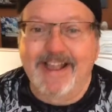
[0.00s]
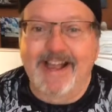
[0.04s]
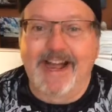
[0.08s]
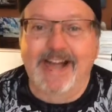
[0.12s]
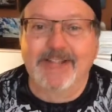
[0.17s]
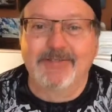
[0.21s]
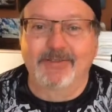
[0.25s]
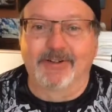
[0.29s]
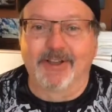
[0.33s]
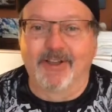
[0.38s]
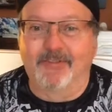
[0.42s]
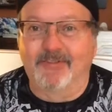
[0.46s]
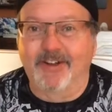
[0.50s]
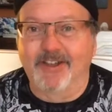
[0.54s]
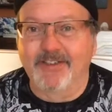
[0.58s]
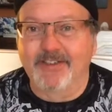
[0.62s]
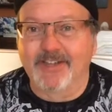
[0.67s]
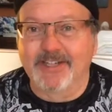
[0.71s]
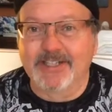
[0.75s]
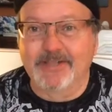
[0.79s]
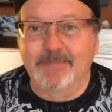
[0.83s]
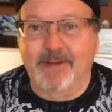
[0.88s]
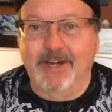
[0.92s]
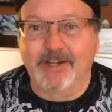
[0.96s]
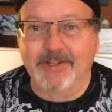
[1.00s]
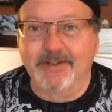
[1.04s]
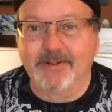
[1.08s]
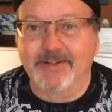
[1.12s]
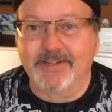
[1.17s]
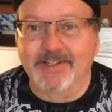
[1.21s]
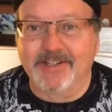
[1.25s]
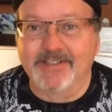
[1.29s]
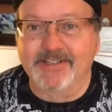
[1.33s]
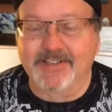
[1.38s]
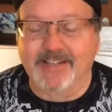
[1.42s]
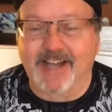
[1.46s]
that's one of the fun things about
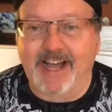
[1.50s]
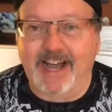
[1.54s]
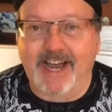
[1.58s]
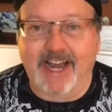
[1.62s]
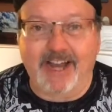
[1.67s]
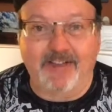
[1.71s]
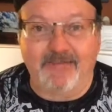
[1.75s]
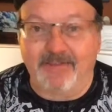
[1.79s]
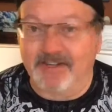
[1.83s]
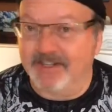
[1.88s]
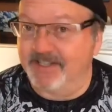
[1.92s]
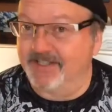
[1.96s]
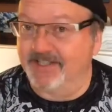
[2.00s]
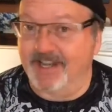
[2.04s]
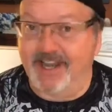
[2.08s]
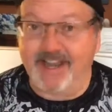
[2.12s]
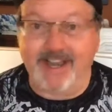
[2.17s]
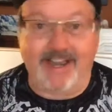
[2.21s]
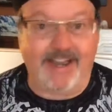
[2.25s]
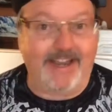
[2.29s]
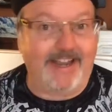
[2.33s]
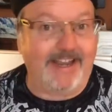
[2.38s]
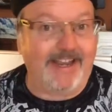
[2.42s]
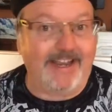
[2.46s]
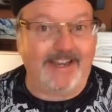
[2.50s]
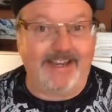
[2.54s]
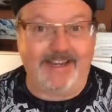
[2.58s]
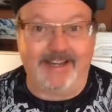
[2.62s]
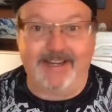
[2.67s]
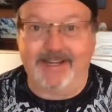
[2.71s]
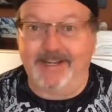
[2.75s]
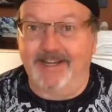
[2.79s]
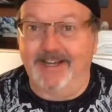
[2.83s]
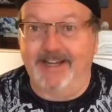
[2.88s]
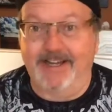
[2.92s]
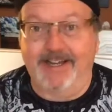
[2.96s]
doing this live is,
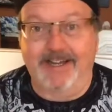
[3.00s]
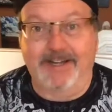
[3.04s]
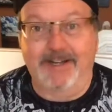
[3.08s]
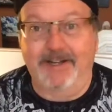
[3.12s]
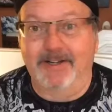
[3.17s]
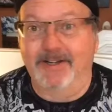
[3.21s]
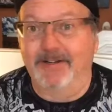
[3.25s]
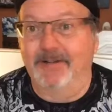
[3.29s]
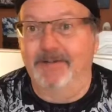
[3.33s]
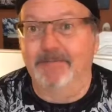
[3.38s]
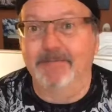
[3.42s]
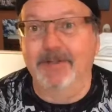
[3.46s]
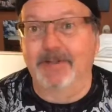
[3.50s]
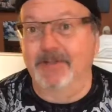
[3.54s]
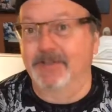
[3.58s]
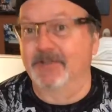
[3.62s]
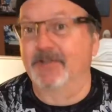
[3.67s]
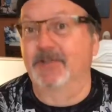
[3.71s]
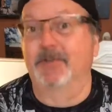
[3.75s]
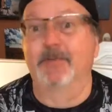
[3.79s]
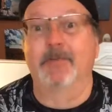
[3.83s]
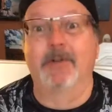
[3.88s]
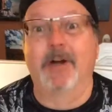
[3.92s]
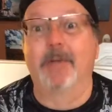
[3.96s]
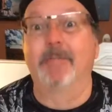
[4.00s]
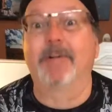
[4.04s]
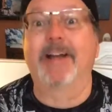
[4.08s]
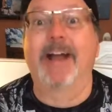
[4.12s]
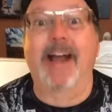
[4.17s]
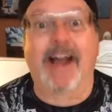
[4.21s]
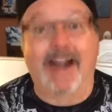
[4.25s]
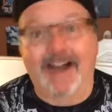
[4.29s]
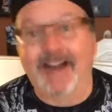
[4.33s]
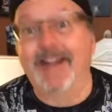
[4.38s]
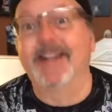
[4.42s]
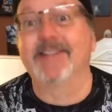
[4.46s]
hey, I'm going to screw up
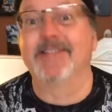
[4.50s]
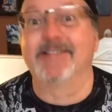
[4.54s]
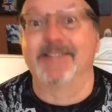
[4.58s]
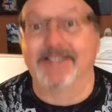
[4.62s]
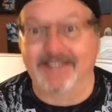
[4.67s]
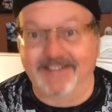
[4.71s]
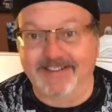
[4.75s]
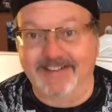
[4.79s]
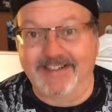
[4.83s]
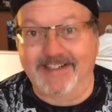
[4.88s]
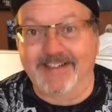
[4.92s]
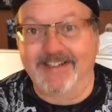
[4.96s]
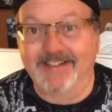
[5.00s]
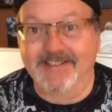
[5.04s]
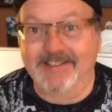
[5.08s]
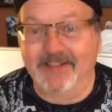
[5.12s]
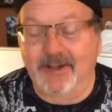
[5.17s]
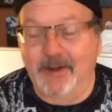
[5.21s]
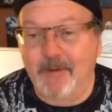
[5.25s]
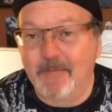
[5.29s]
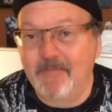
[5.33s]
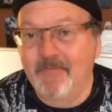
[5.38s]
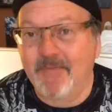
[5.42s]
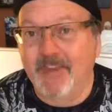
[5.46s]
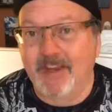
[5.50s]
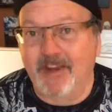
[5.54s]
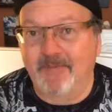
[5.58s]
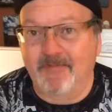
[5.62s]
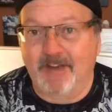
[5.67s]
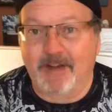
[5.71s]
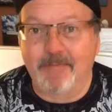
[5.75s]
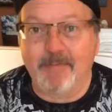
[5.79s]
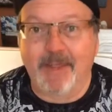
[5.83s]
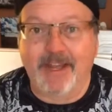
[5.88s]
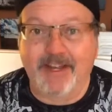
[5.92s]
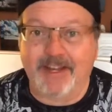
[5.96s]
constantly. So
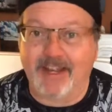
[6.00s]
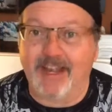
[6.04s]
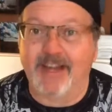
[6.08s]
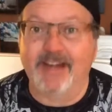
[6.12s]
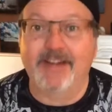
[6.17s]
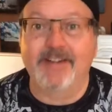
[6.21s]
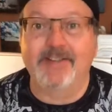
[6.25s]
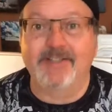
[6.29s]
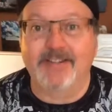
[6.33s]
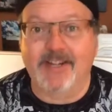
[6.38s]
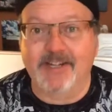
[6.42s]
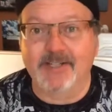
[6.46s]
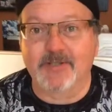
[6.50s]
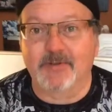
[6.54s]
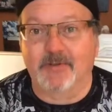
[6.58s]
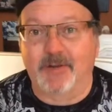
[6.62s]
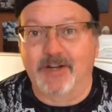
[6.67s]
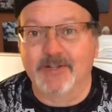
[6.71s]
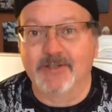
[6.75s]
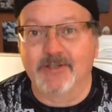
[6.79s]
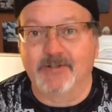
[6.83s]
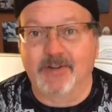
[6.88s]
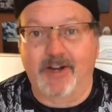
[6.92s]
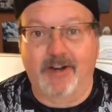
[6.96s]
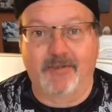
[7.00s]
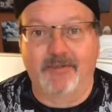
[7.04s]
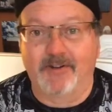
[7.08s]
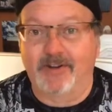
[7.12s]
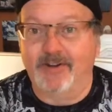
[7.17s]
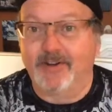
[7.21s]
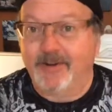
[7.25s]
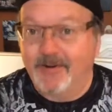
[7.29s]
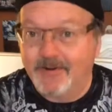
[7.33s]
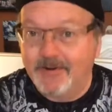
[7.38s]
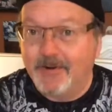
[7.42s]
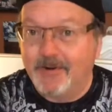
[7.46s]
if I make any sense
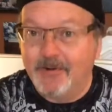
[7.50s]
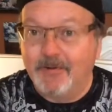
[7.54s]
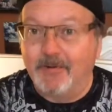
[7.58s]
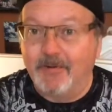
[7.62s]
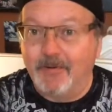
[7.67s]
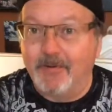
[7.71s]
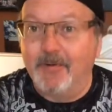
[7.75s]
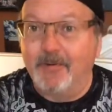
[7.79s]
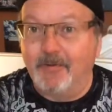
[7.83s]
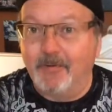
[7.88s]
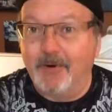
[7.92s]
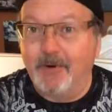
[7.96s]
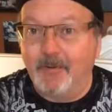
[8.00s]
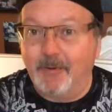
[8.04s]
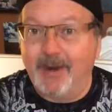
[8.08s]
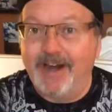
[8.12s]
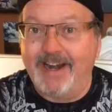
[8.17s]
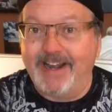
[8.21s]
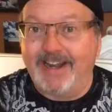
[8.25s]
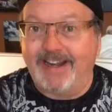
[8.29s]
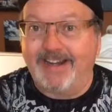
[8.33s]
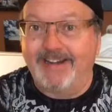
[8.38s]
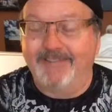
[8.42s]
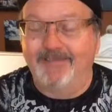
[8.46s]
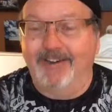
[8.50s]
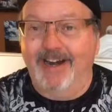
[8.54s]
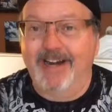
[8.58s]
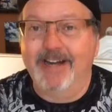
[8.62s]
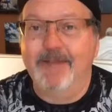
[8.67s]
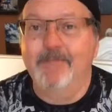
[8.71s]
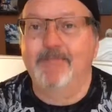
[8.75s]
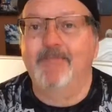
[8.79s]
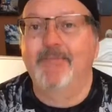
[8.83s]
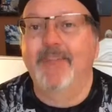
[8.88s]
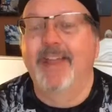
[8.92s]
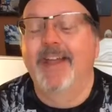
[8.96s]
whatsoever, we're winning, right?